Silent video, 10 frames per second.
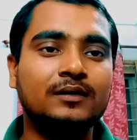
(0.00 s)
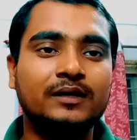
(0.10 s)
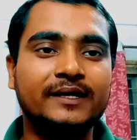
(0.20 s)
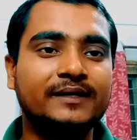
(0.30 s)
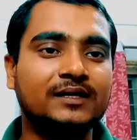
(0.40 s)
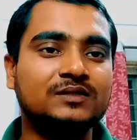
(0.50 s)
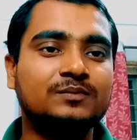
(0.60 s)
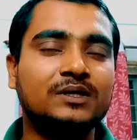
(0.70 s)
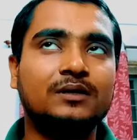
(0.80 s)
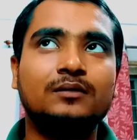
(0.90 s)
heat
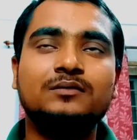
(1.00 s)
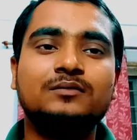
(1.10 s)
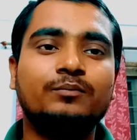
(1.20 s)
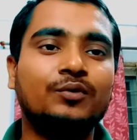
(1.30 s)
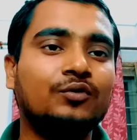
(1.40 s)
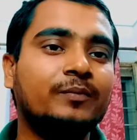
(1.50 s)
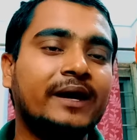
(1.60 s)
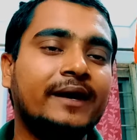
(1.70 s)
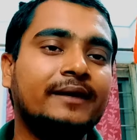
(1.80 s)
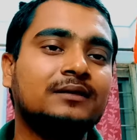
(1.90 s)
transfer, fluid
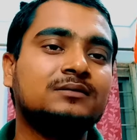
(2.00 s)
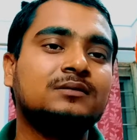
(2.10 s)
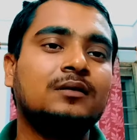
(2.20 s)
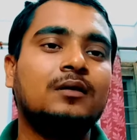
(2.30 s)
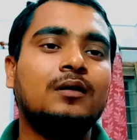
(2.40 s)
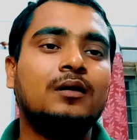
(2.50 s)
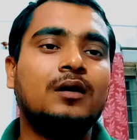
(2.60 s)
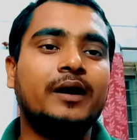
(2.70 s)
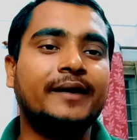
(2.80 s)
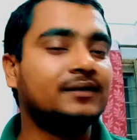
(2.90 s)
mechanics
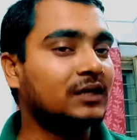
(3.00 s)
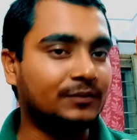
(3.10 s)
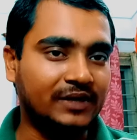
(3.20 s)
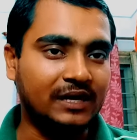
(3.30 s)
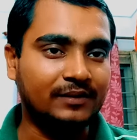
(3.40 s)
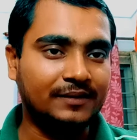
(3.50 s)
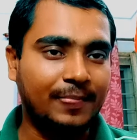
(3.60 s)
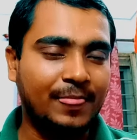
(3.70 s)
and thermodynamics.